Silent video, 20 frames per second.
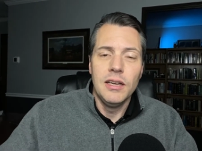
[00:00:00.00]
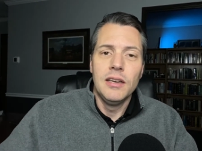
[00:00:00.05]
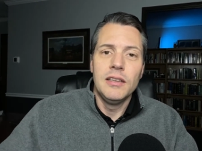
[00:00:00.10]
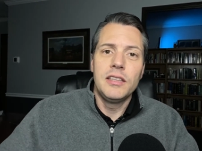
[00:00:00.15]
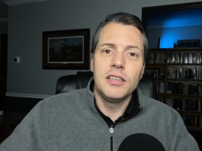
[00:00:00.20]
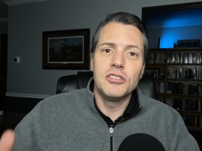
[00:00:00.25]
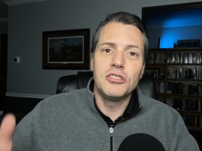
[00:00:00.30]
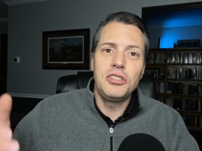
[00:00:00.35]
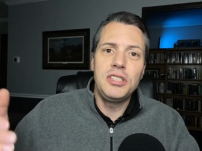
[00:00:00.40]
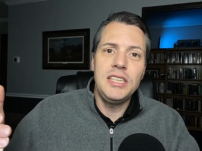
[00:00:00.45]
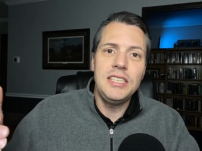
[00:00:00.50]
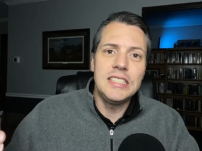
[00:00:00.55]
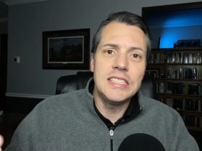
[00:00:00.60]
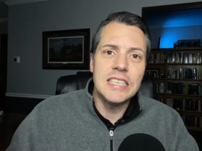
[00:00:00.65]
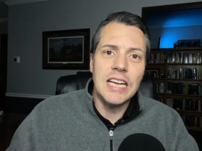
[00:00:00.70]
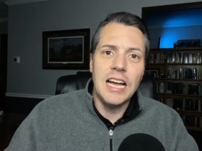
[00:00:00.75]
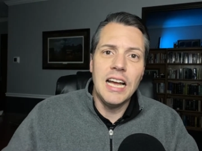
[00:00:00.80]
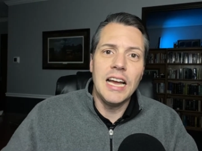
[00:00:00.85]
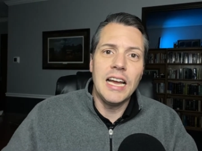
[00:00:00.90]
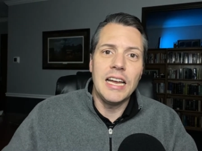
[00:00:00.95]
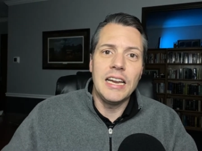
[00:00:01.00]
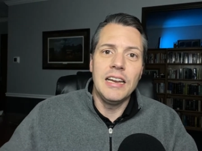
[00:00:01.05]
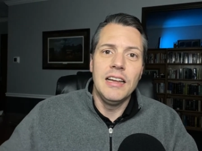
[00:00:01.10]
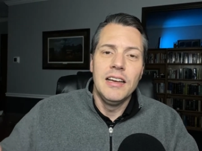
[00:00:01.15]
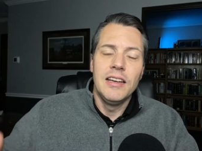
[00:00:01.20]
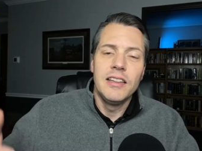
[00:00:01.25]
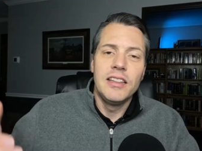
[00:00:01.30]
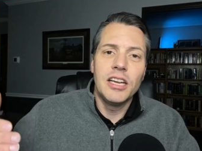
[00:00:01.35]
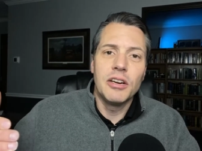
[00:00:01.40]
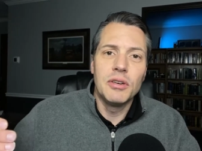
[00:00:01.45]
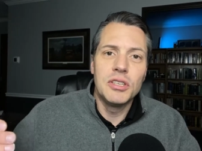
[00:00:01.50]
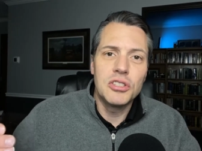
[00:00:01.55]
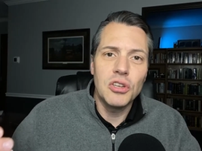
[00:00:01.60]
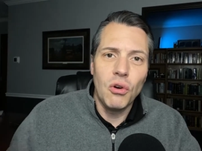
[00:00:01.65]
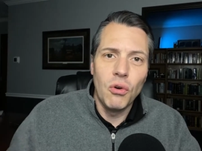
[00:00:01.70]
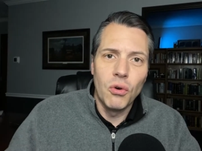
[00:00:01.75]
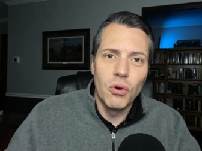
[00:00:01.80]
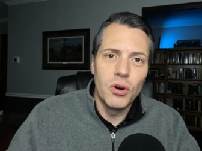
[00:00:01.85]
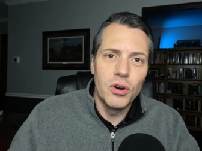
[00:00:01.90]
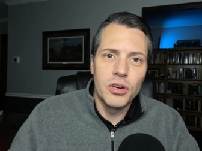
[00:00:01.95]
There's design, there is
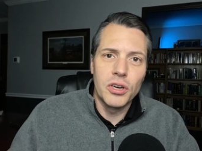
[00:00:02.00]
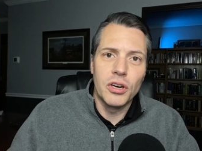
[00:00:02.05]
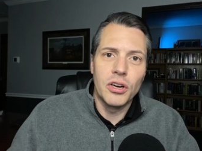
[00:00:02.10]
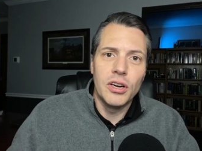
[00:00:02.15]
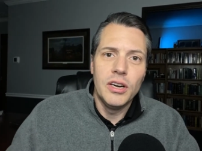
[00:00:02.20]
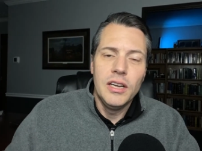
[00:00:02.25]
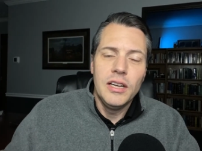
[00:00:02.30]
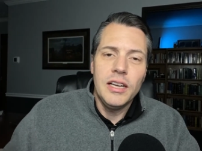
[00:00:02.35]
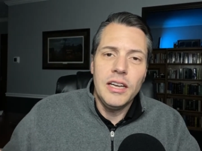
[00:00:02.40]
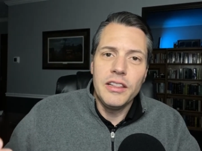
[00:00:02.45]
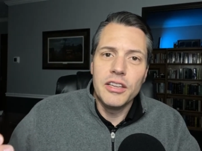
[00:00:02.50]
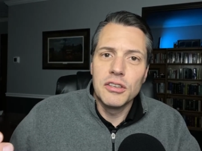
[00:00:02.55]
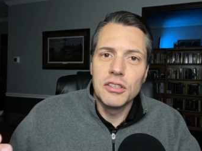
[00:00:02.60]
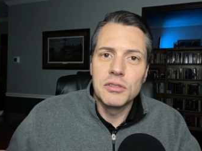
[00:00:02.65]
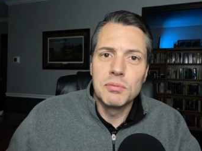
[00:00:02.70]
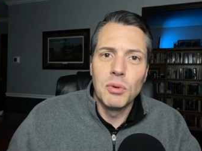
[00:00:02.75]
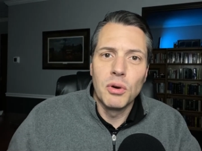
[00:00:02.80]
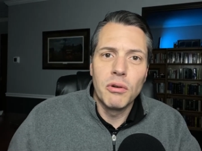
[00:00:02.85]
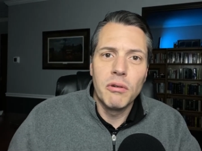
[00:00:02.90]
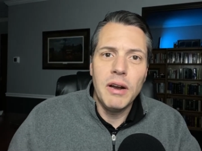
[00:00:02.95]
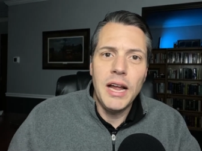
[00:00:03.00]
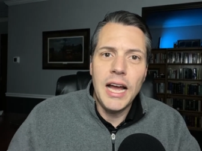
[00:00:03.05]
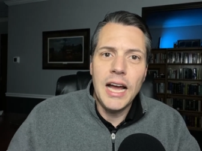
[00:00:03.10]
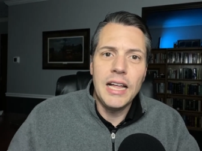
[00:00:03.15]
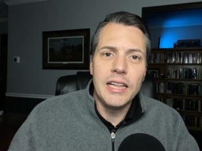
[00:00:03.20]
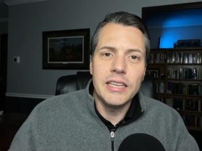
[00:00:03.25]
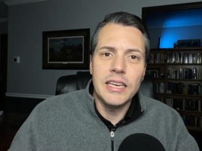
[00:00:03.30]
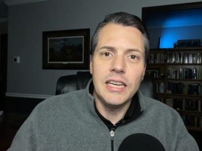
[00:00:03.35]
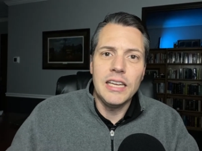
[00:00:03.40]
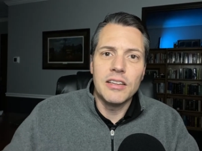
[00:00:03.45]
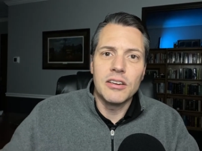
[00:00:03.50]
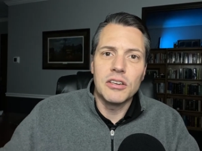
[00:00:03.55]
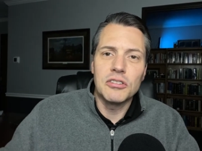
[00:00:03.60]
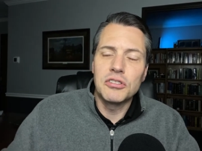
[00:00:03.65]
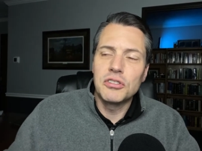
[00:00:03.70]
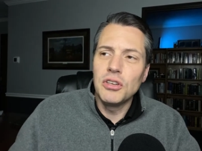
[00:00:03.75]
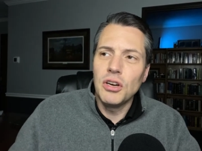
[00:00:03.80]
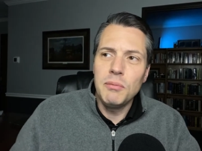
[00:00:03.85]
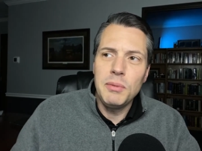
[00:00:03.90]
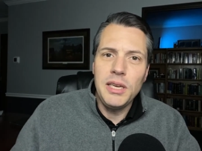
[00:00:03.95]
order, and there is morality. There are
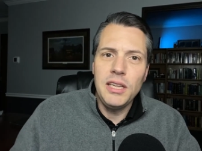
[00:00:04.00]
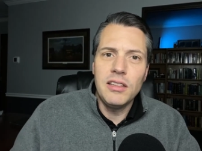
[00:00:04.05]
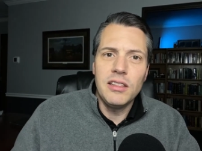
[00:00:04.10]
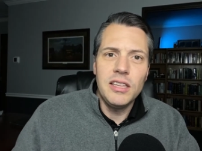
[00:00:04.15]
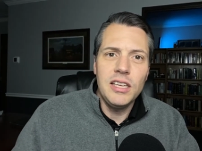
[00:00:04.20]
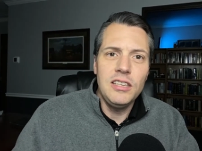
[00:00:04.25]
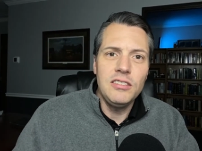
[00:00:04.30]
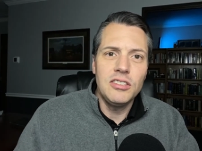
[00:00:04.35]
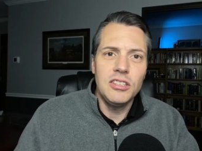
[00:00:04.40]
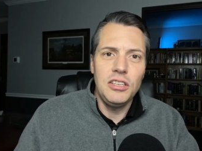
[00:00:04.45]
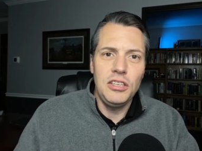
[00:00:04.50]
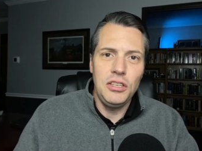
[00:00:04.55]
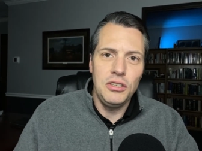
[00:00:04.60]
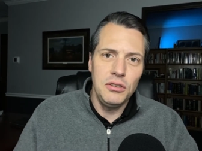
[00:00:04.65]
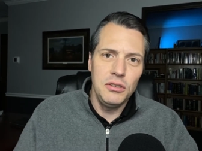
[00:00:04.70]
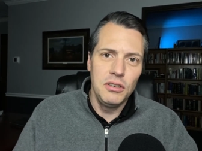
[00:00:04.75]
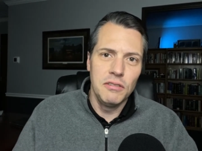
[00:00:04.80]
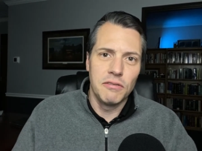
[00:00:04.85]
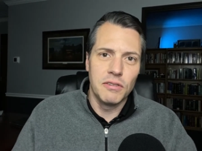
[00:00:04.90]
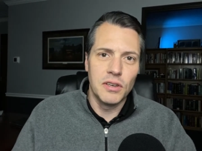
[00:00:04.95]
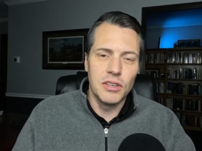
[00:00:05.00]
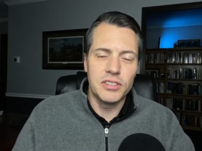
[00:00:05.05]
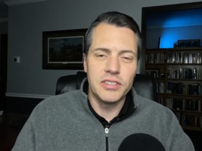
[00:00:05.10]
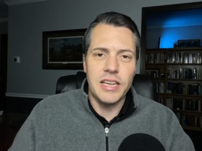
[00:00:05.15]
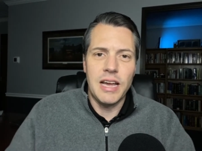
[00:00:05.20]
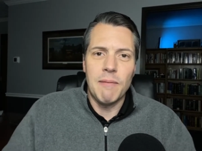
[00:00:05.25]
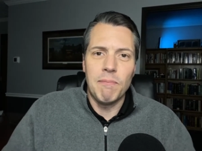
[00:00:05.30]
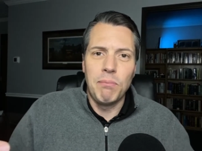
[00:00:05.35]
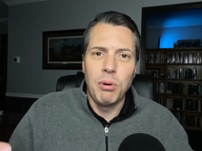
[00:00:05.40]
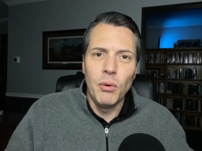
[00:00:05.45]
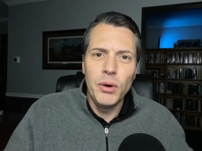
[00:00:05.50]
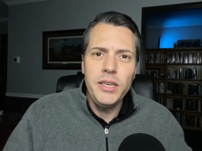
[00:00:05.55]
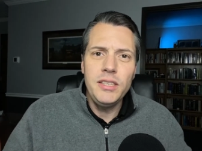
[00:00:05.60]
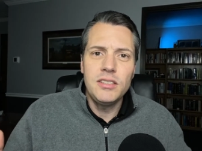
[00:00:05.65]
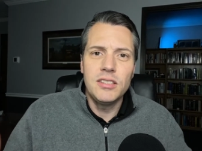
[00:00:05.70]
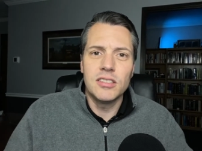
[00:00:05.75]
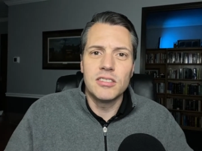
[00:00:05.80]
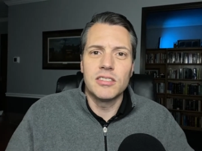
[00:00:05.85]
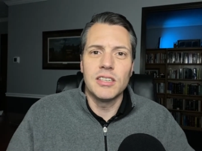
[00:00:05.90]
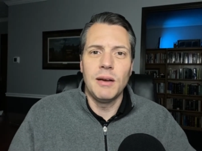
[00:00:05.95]
so many things in the universe that point
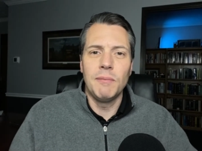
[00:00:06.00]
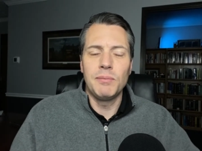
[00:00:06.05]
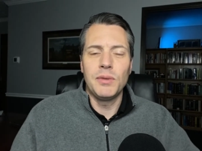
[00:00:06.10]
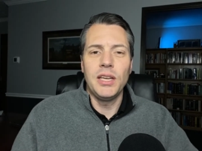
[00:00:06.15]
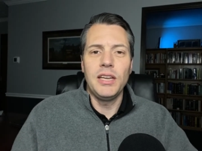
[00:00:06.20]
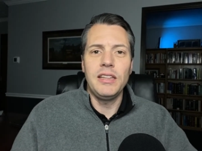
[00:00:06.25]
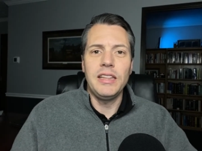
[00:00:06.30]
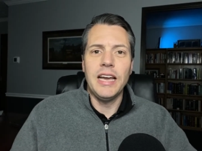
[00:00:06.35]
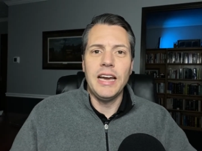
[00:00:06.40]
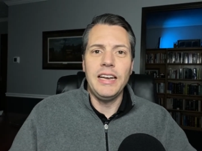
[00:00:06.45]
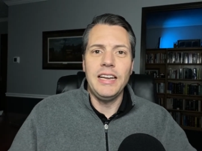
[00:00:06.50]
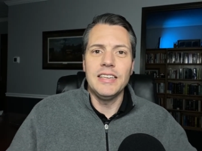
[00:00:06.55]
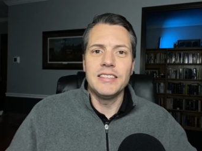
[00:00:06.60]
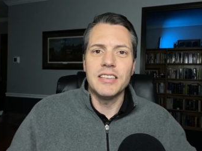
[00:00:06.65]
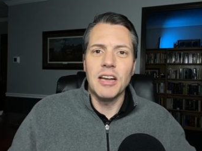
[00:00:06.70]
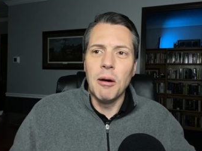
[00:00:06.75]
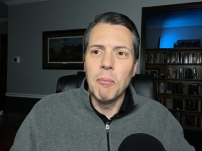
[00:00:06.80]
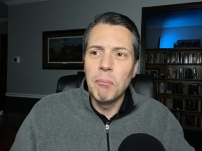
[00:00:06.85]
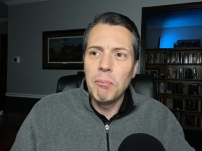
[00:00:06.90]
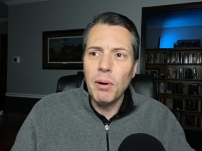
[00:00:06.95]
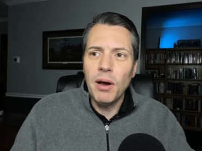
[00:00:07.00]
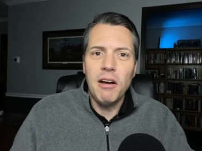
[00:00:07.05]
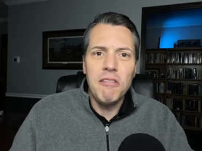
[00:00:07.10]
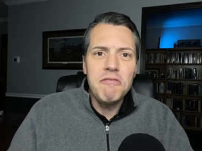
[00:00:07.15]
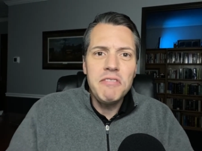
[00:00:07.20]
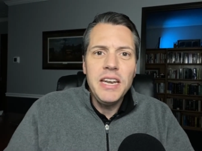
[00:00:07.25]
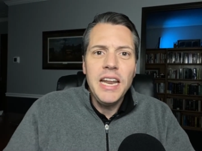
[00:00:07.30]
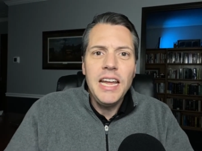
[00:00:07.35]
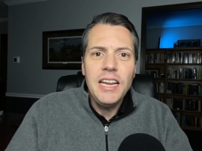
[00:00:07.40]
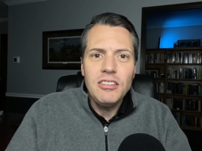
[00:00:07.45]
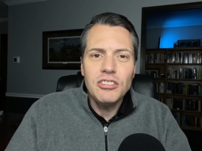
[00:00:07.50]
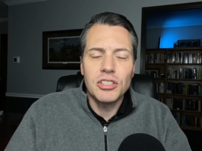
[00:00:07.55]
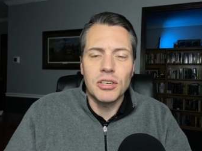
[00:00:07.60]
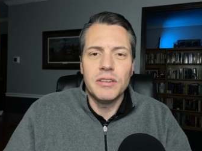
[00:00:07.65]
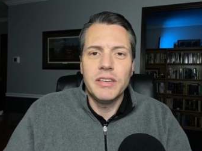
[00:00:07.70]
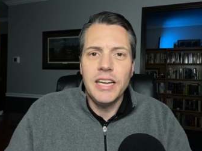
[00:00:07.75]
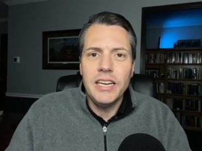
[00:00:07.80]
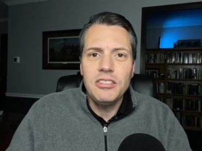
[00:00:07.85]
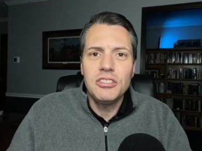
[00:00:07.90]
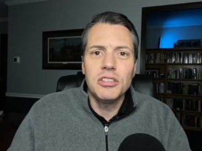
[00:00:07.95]
to something that is above nature.
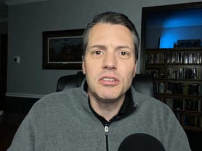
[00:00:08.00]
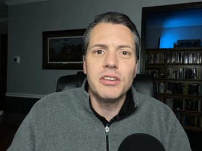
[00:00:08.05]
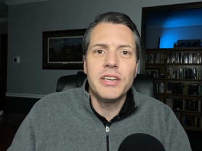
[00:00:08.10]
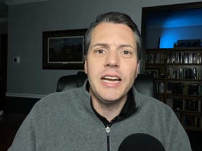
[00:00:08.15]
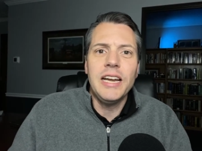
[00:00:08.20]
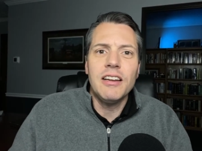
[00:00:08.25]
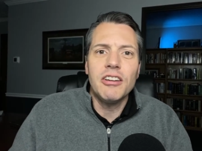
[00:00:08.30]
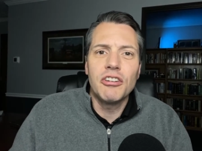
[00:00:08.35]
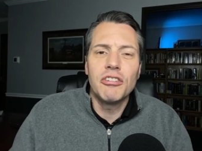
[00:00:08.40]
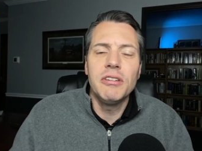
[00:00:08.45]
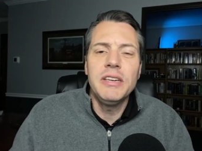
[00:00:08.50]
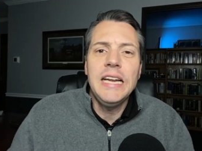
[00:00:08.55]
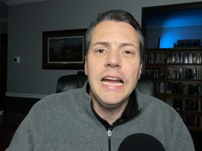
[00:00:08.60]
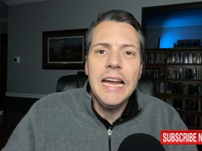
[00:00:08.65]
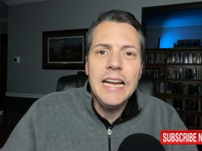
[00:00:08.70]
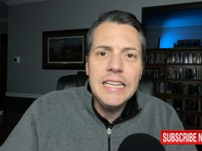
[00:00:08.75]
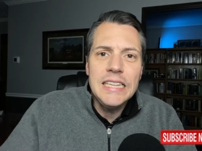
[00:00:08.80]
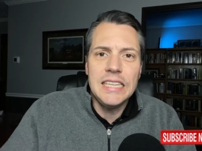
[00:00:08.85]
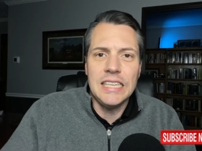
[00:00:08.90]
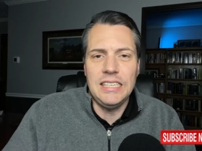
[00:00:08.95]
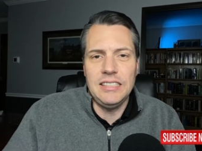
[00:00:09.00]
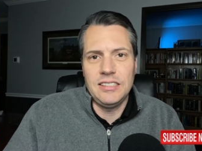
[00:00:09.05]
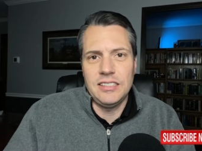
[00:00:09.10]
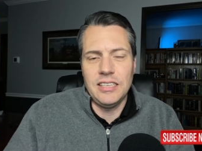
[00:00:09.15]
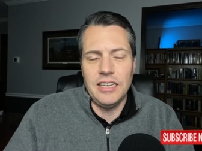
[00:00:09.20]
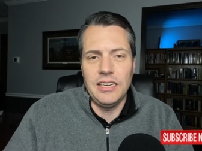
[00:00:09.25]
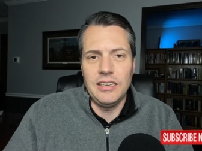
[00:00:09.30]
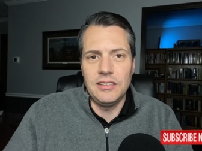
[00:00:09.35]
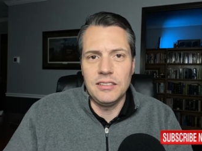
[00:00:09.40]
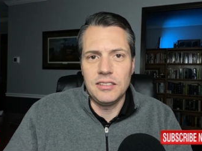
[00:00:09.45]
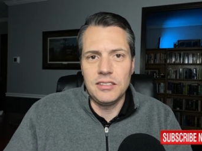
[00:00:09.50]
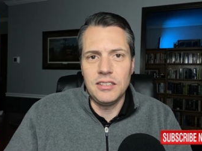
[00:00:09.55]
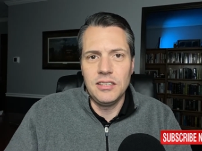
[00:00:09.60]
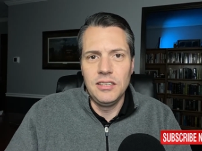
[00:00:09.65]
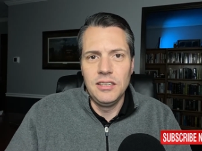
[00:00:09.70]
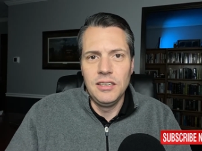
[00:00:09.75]
Nature can't create these things.